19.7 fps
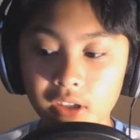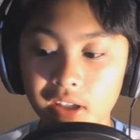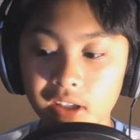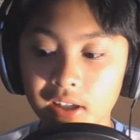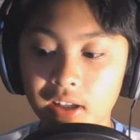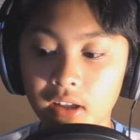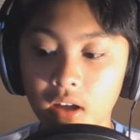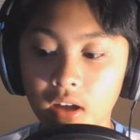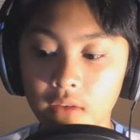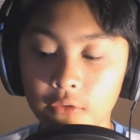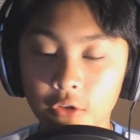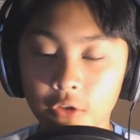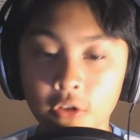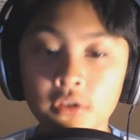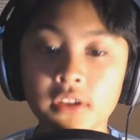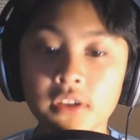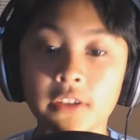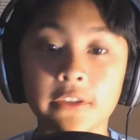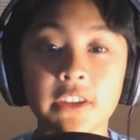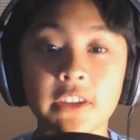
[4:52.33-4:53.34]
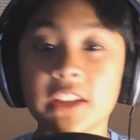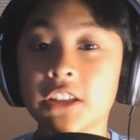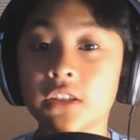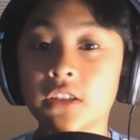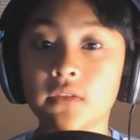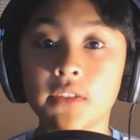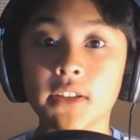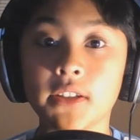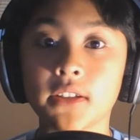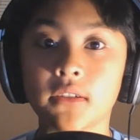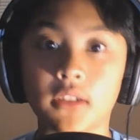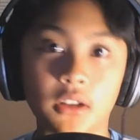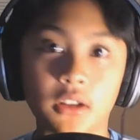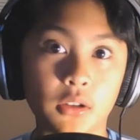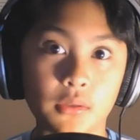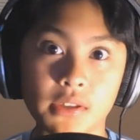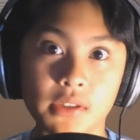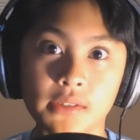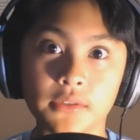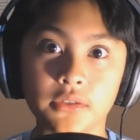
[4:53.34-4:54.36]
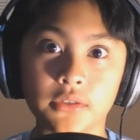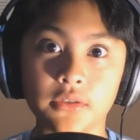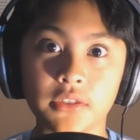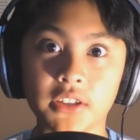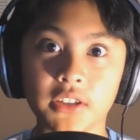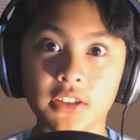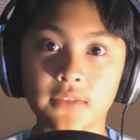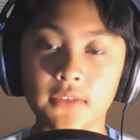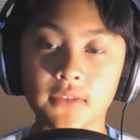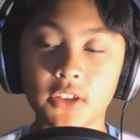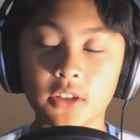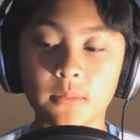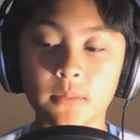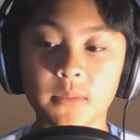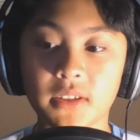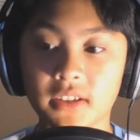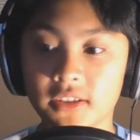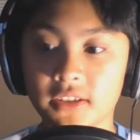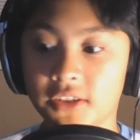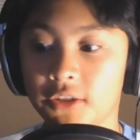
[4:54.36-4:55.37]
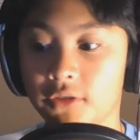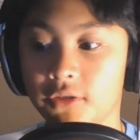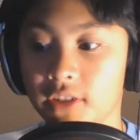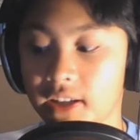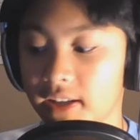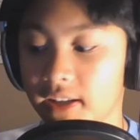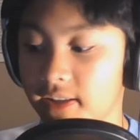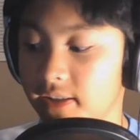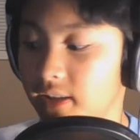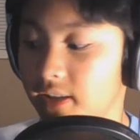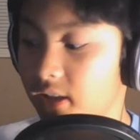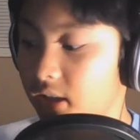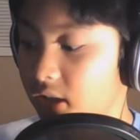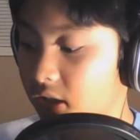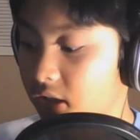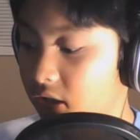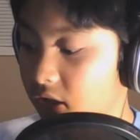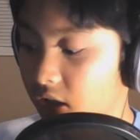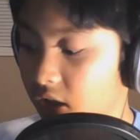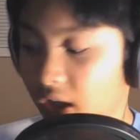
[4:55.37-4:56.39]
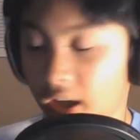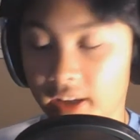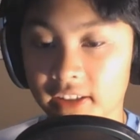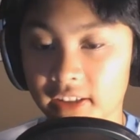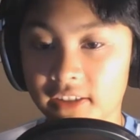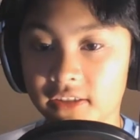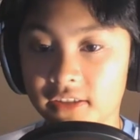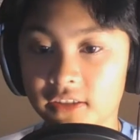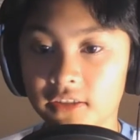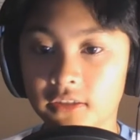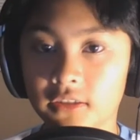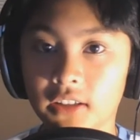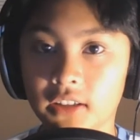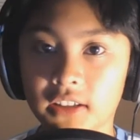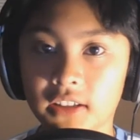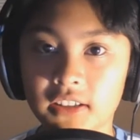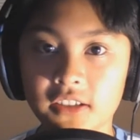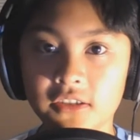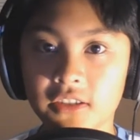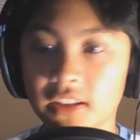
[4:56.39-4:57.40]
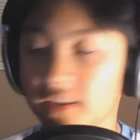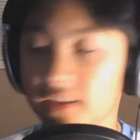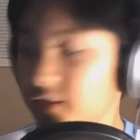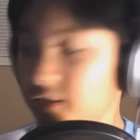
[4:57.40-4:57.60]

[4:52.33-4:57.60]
uh, of course, a thank you video. I always have to do a thank you video because you guys, I need to, I need you guys